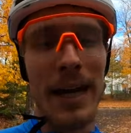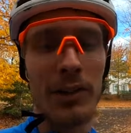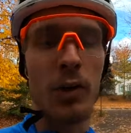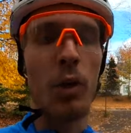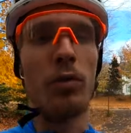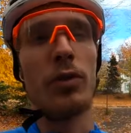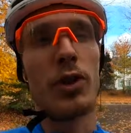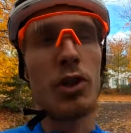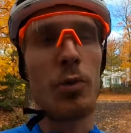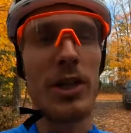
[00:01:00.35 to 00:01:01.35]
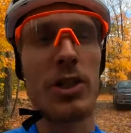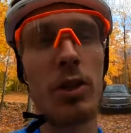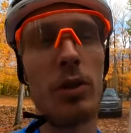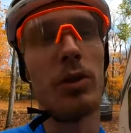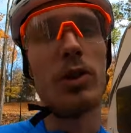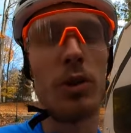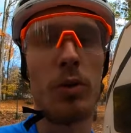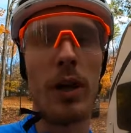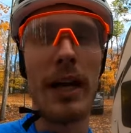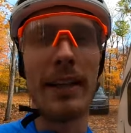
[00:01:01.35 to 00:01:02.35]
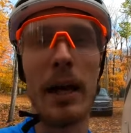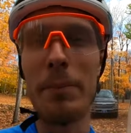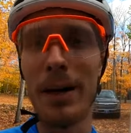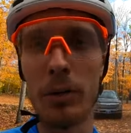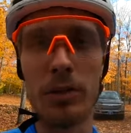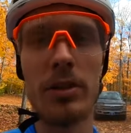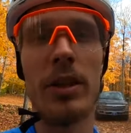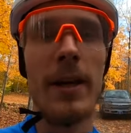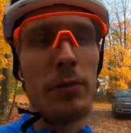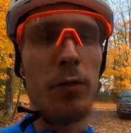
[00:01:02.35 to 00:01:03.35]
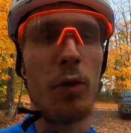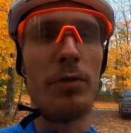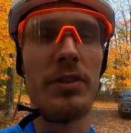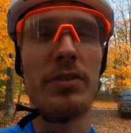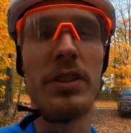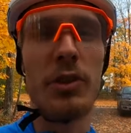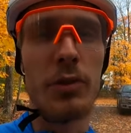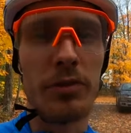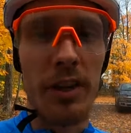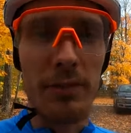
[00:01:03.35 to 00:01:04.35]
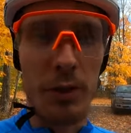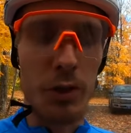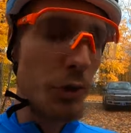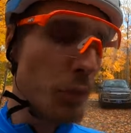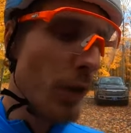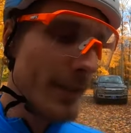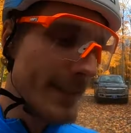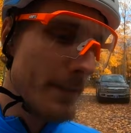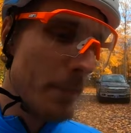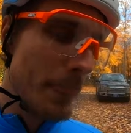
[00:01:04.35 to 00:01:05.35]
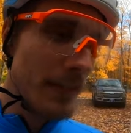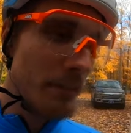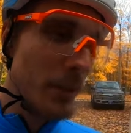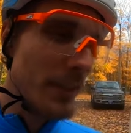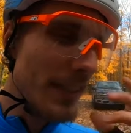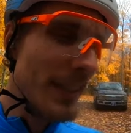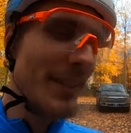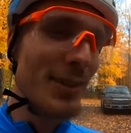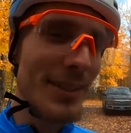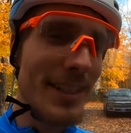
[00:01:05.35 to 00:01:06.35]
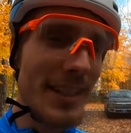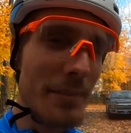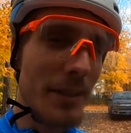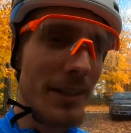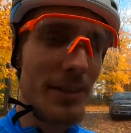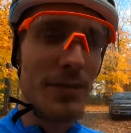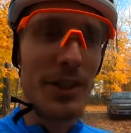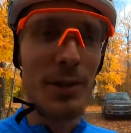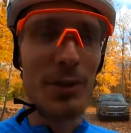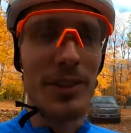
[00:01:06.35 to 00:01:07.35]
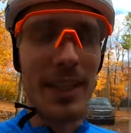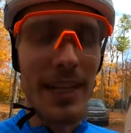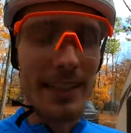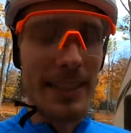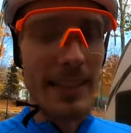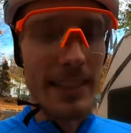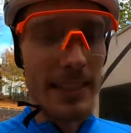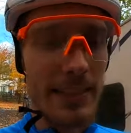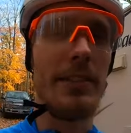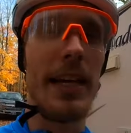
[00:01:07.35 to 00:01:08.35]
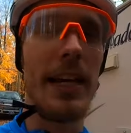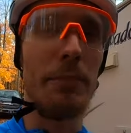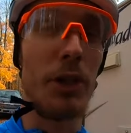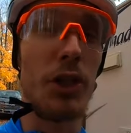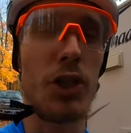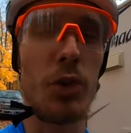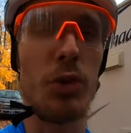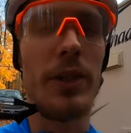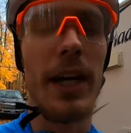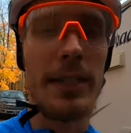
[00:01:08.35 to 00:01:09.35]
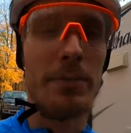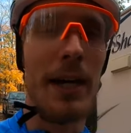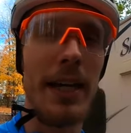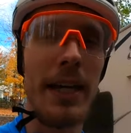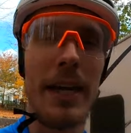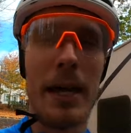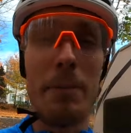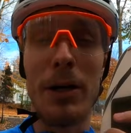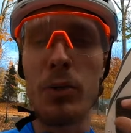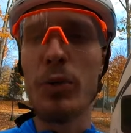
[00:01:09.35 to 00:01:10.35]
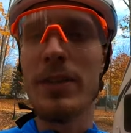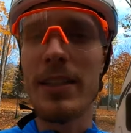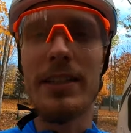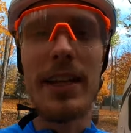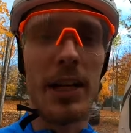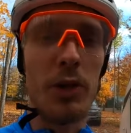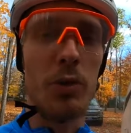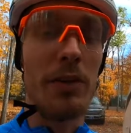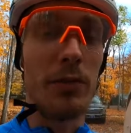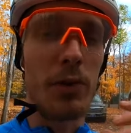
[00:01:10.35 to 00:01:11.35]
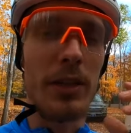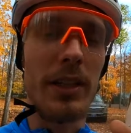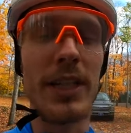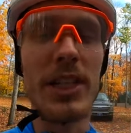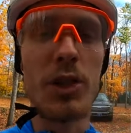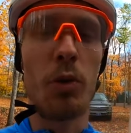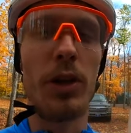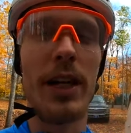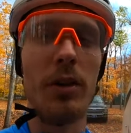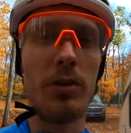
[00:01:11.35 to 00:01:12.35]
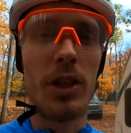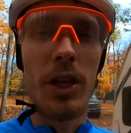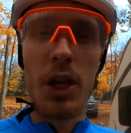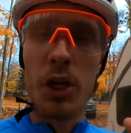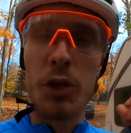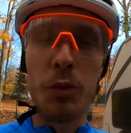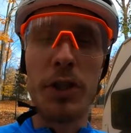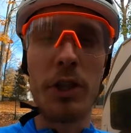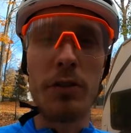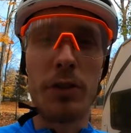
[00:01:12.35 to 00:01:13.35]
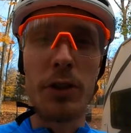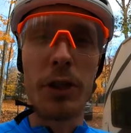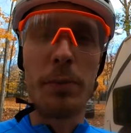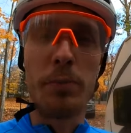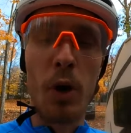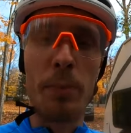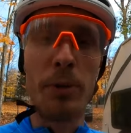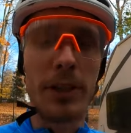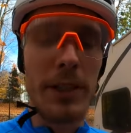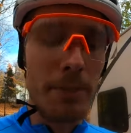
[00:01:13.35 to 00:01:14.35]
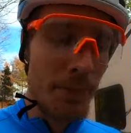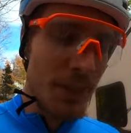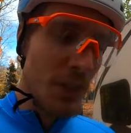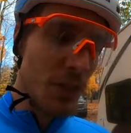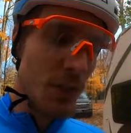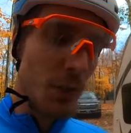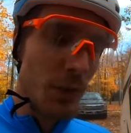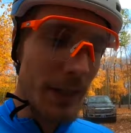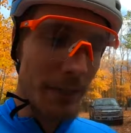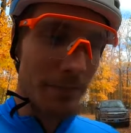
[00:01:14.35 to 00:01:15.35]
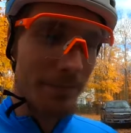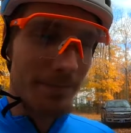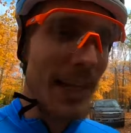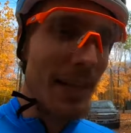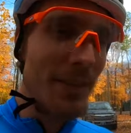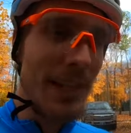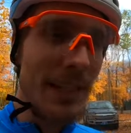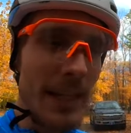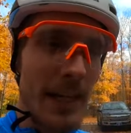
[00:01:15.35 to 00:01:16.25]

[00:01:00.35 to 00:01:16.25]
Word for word: at over threshold, so at about 450 to 500 watts. But the interesting about this video today, I think, is that I'm gonna show you guys my, my routine that I do after each workout to recover uh, properly. So um, I have like